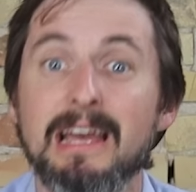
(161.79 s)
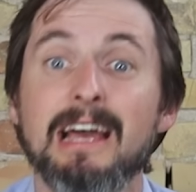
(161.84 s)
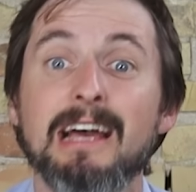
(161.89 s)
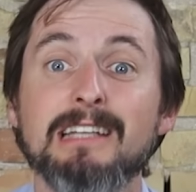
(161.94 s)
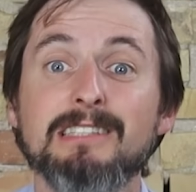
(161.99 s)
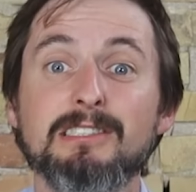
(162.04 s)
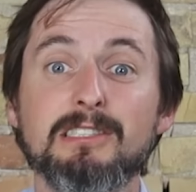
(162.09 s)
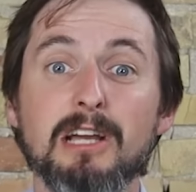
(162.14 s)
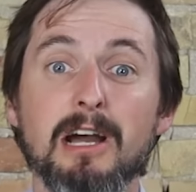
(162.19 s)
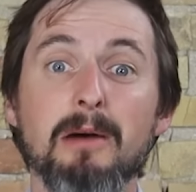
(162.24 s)

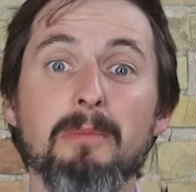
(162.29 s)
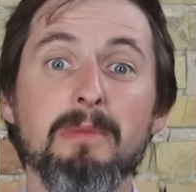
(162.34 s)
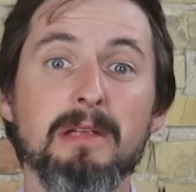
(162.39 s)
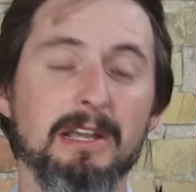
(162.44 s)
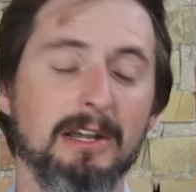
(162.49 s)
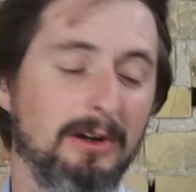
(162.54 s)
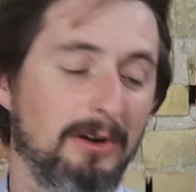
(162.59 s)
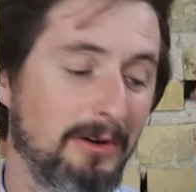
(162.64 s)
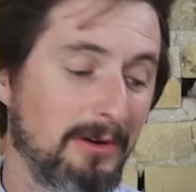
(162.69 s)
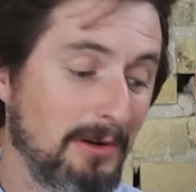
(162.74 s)
has come
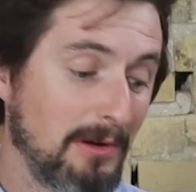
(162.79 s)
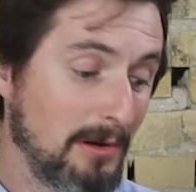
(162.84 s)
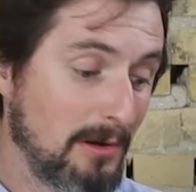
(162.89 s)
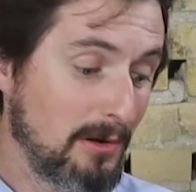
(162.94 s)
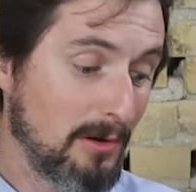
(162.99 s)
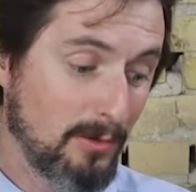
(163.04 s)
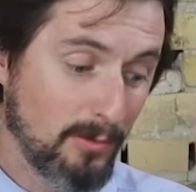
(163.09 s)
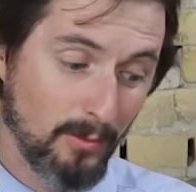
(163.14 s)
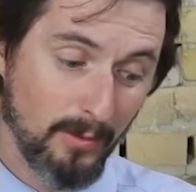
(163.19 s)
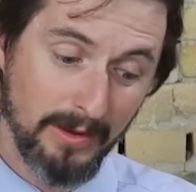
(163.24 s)
here
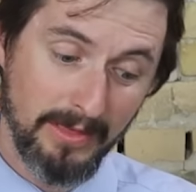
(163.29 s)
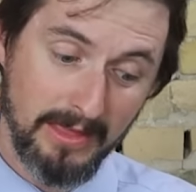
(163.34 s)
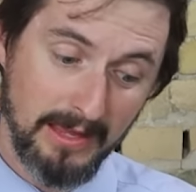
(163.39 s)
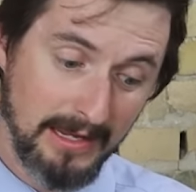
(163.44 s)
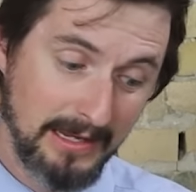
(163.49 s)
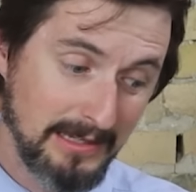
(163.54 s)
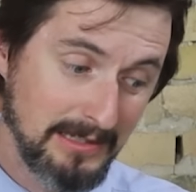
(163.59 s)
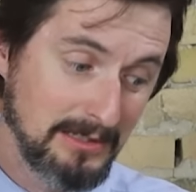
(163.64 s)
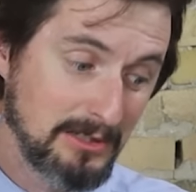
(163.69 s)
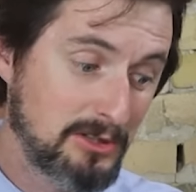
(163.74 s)
with
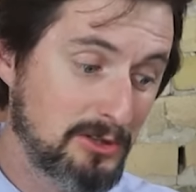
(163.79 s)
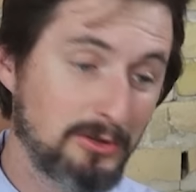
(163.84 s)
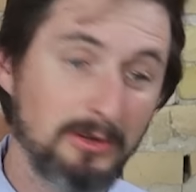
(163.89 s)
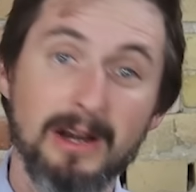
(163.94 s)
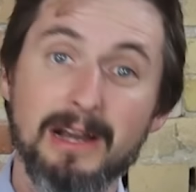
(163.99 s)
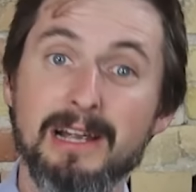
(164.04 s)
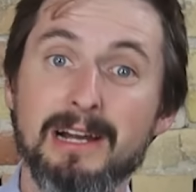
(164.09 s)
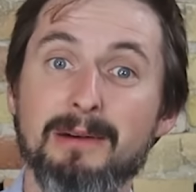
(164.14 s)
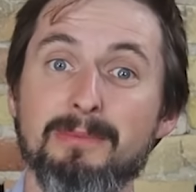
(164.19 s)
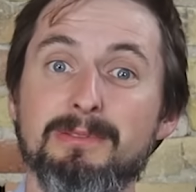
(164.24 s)
his
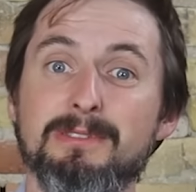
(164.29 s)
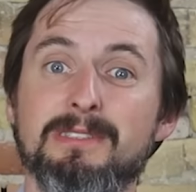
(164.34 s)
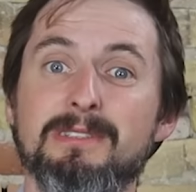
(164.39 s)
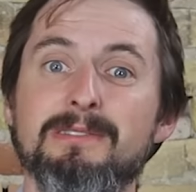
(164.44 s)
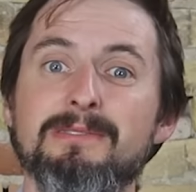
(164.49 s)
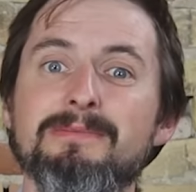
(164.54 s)
triops.